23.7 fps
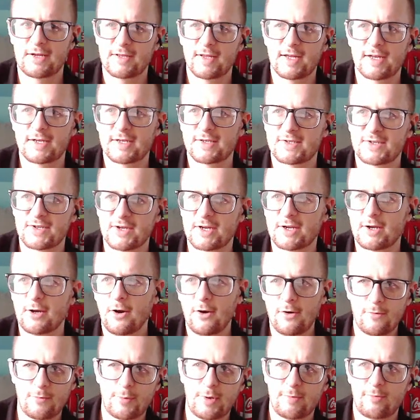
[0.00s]
that it's like,
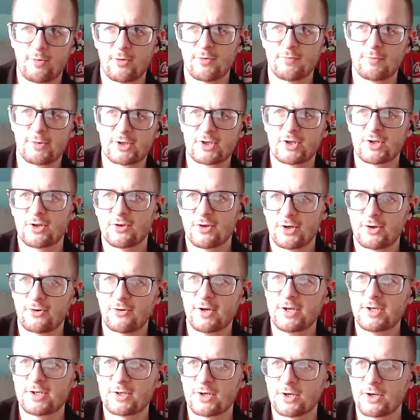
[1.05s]
oh, people are missing it like
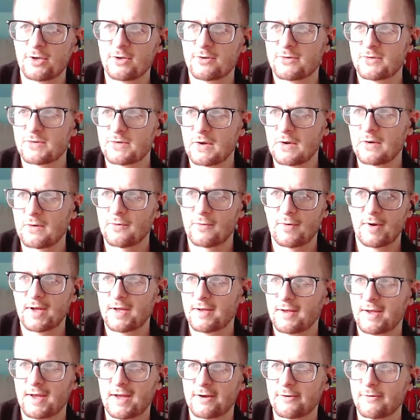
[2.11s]
crazy. So
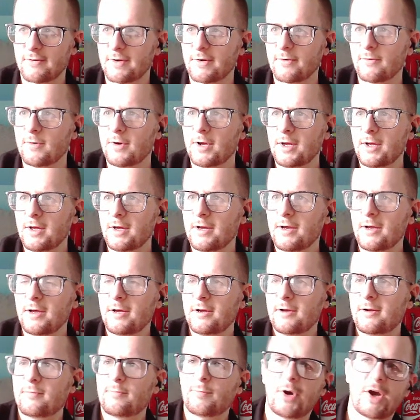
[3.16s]
I don't know.
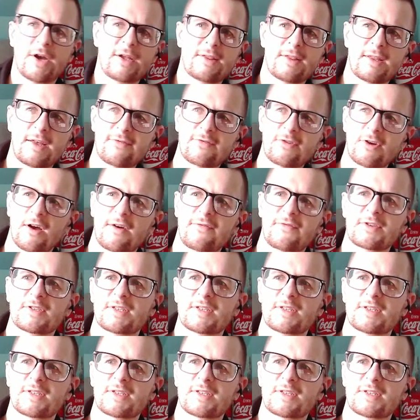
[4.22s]
Biden left office